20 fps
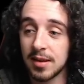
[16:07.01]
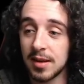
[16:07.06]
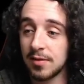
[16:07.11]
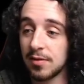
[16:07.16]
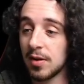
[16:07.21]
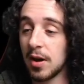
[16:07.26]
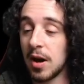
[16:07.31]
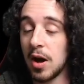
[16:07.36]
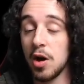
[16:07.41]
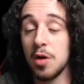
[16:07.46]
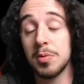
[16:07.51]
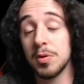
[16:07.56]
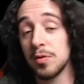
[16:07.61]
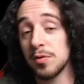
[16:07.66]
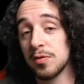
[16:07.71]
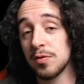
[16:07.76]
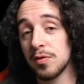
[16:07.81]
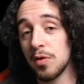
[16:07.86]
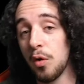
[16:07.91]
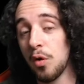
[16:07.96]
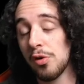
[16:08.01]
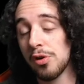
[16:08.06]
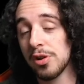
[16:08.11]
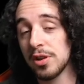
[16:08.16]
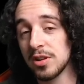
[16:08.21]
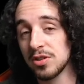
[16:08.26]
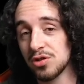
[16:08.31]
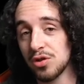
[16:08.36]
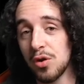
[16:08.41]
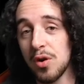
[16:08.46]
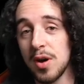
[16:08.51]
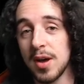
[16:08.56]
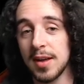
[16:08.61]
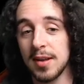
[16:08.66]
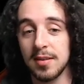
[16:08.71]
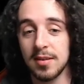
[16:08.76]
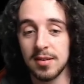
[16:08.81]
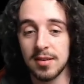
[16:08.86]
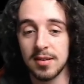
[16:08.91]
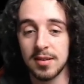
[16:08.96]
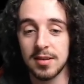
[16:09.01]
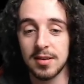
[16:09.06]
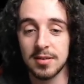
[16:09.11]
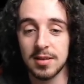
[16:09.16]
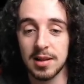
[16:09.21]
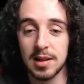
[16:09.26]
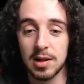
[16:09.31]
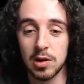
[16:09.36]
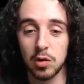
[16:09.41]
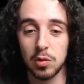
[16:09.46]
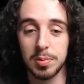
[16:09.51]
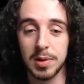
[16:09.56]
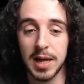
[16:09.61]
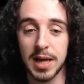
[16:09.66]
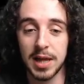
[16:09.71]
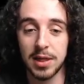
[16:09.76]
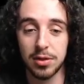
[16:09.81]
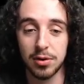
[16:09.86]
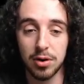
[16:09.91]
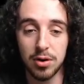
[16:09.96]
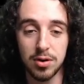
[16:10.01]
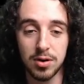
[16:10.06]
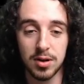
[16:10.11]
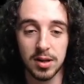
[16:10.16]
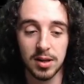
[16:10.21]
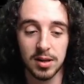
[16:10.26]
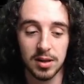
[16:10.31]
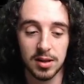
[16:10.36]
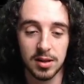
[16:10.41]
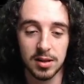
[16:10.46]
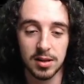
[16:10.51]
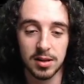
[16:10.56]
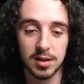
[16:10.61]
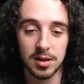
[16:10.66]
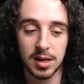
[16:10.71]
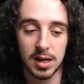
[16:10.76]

If I hope you've all enjoyed the little playthrough.